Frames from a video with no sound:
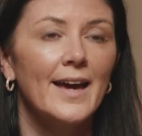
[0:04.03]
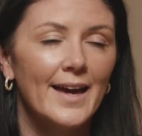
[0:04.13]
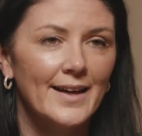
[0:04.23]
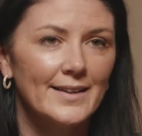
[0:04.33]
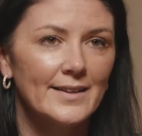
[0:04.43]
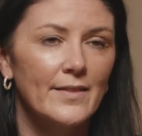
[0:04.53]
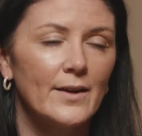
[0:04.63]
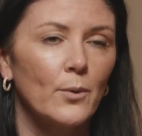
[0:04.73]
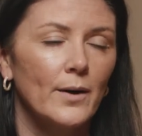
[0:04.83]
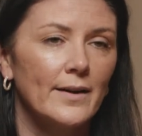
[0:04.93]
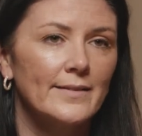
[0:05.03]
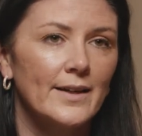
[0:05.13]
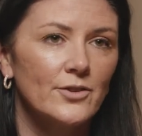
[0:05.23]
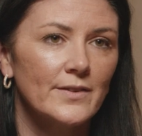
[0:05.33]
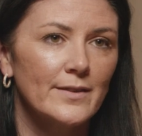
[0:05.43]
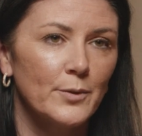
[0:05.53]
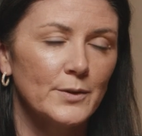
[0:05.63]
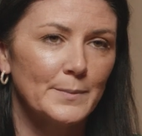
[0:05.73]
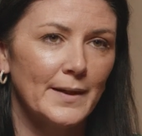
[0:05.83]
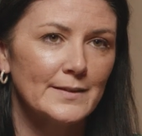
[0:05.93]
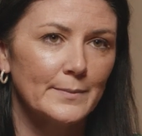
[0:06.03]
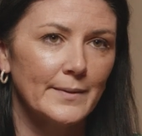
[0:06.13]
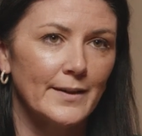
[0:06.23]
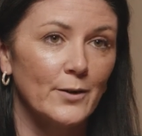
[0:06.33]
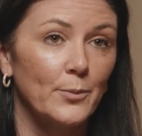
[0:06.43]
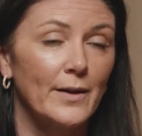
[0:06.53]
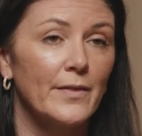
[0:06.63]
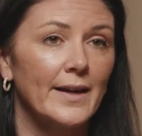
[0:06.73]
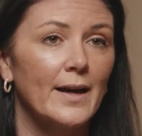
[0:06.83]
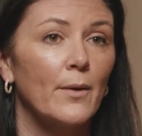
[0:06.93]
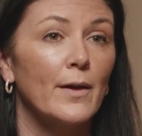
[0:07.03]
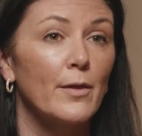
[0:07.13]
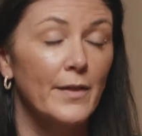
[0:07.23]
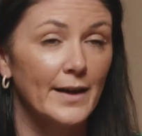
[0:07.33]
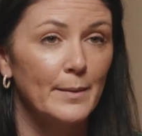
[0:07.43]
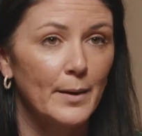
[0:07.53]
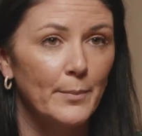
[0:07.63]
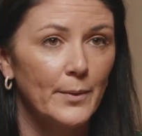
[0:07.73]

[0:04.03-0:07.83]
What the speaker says: and I think organizations have a responsibility to rethink how they think about